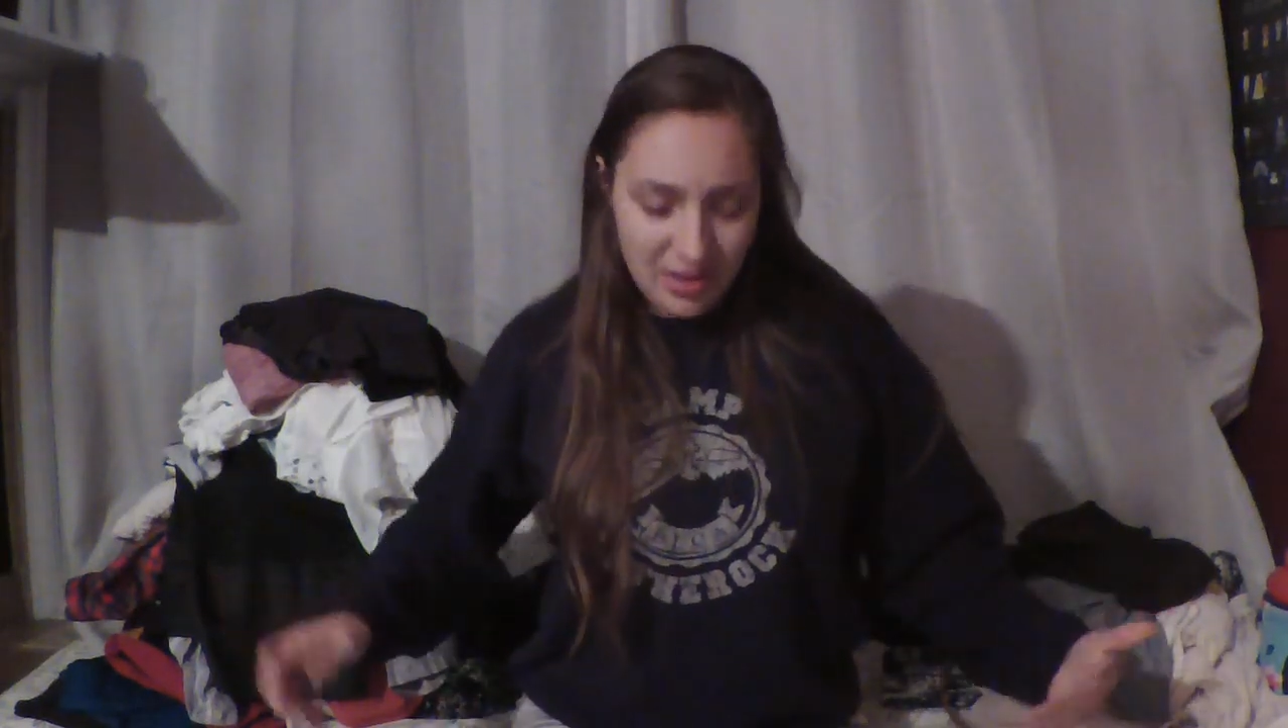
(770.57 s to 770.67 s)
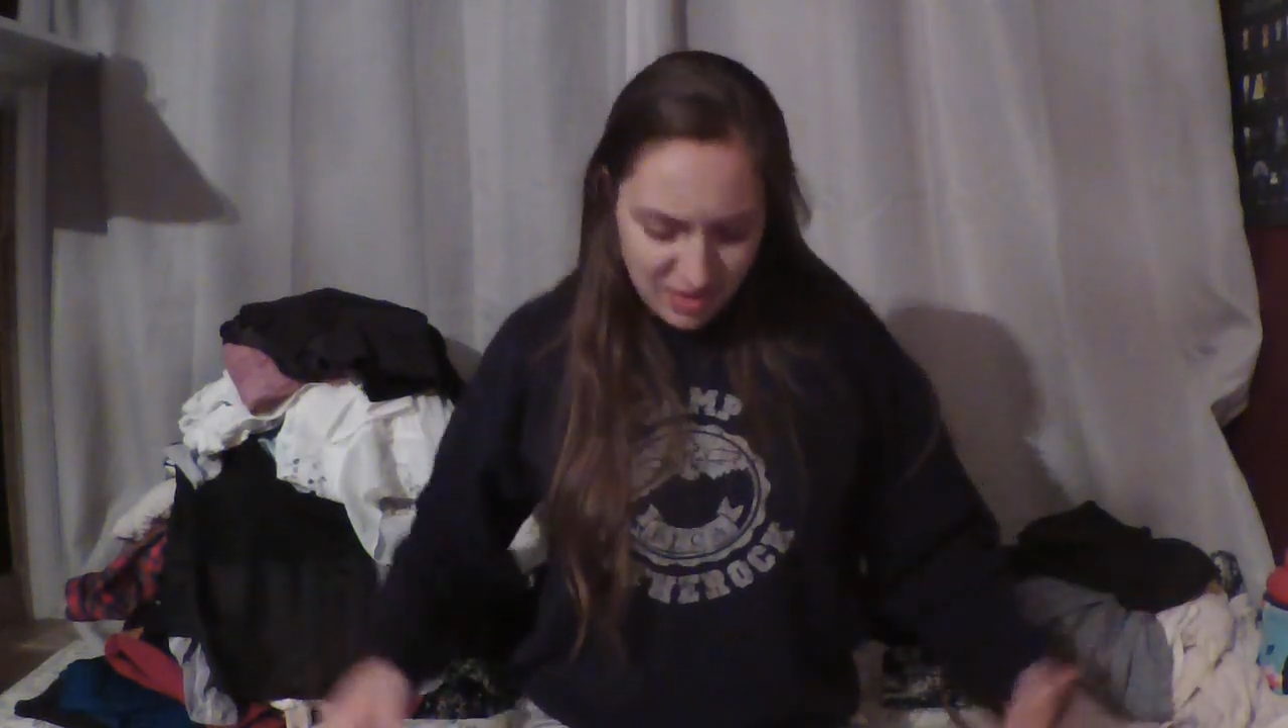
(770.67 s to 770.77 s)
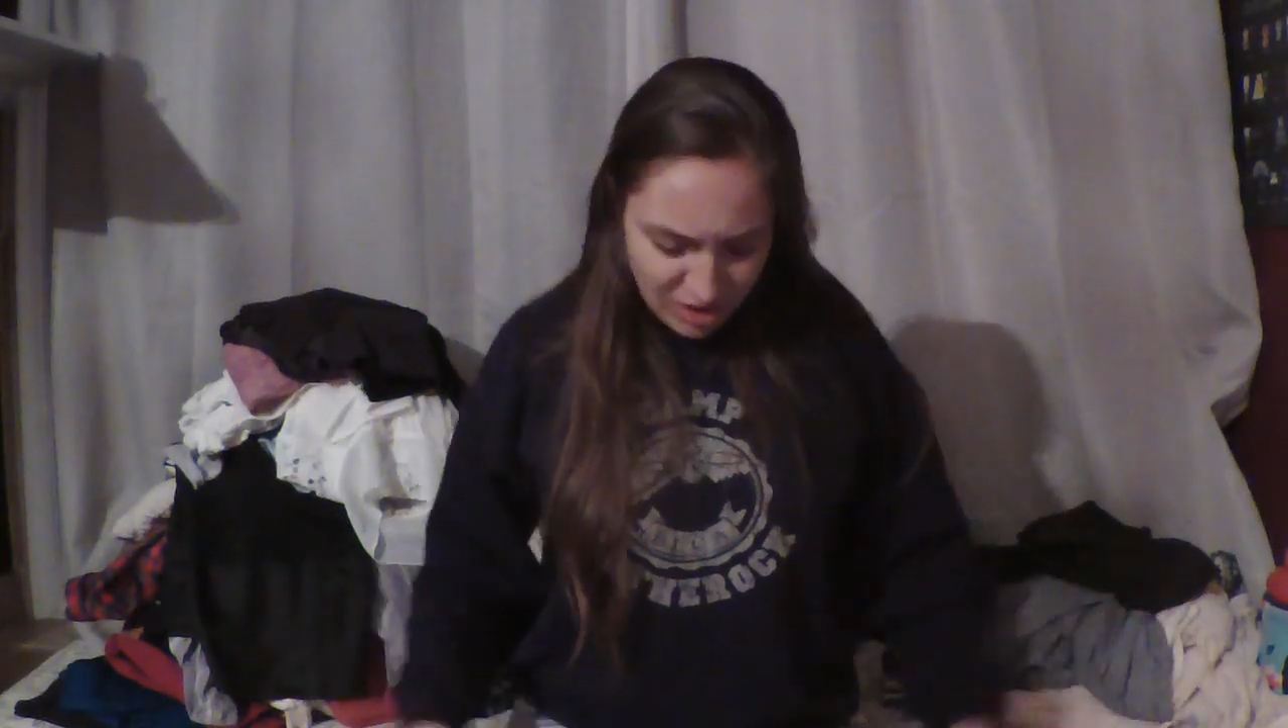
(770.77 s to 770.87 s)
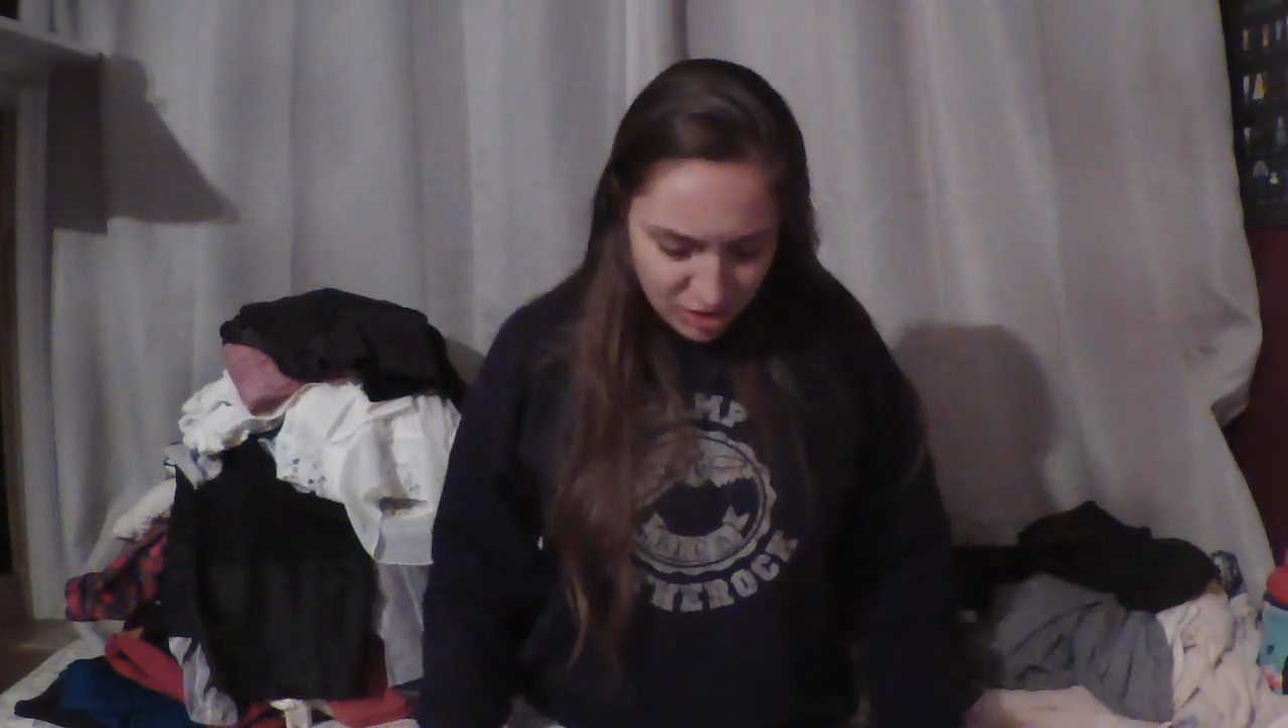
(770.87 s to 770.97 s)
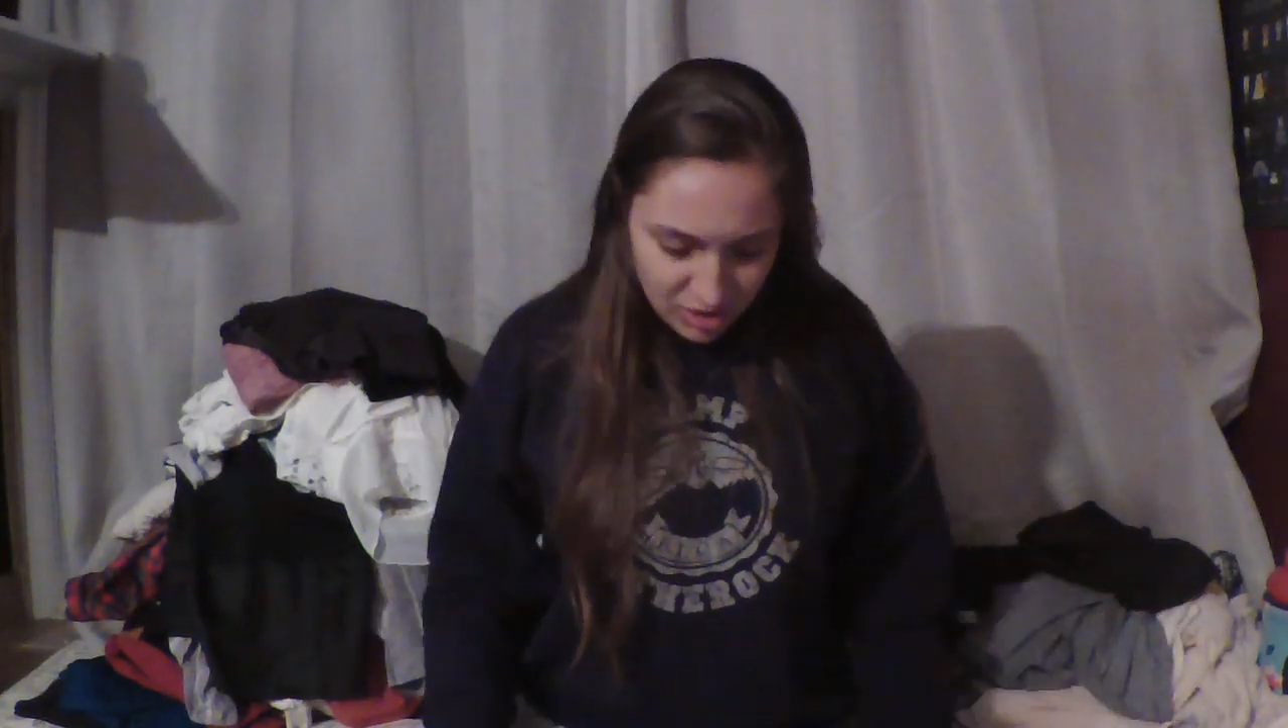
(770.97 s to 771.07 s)

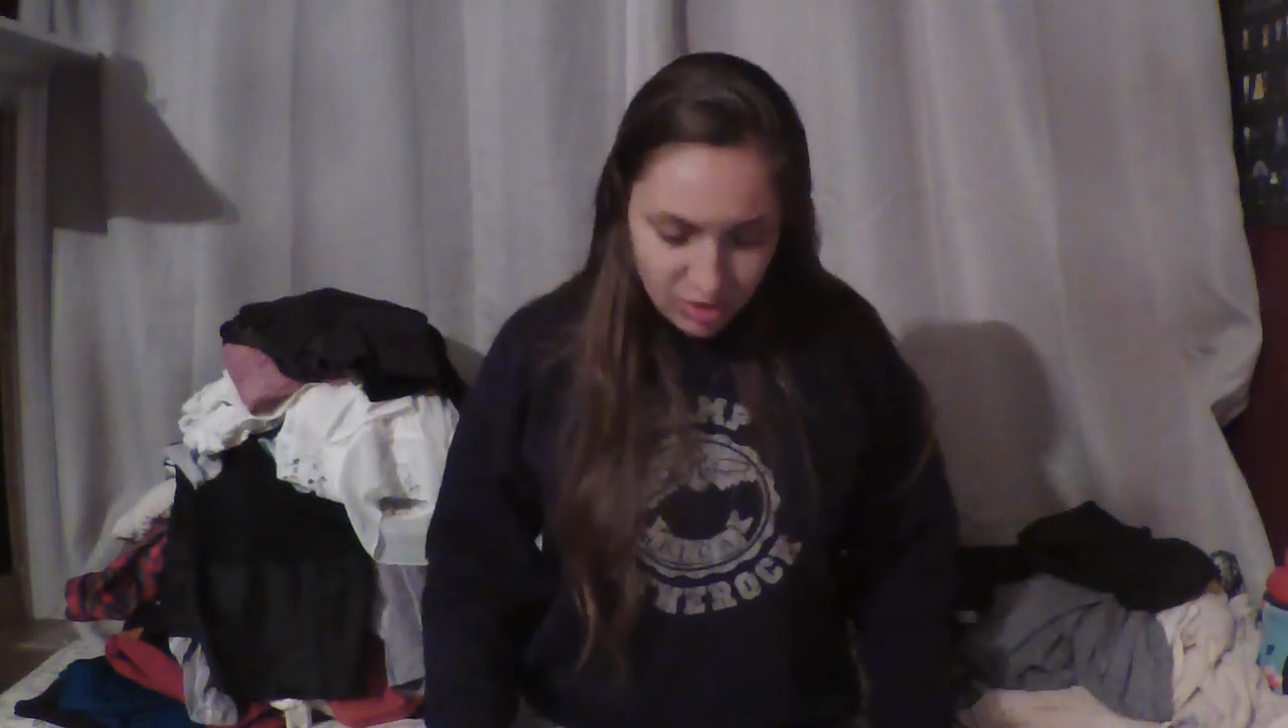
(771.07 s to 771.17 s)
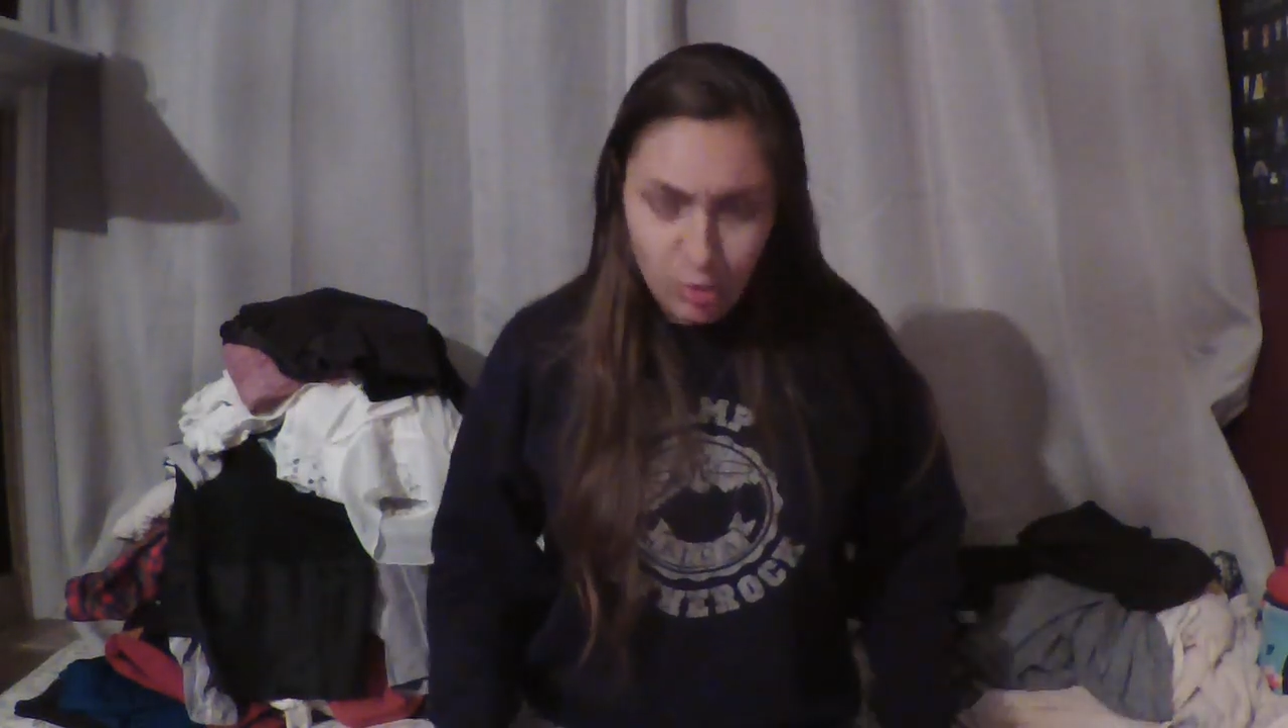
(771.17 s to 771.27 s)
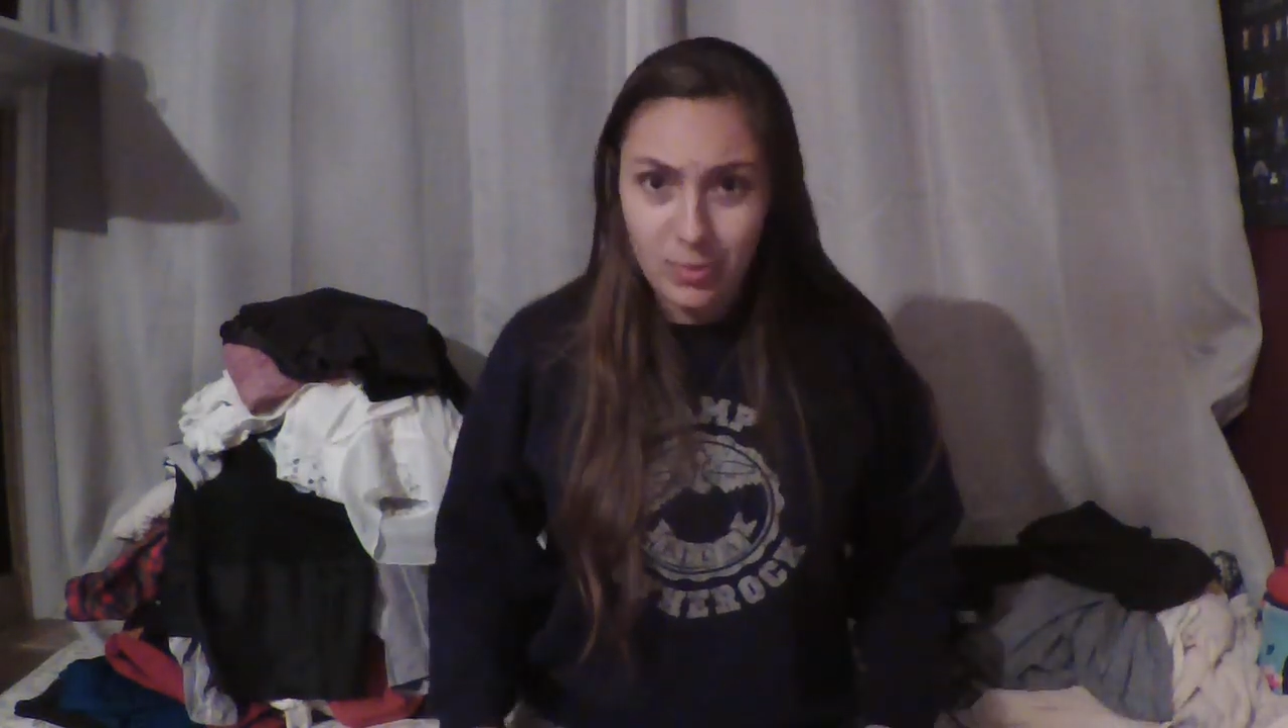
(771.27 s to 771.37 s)
that's just so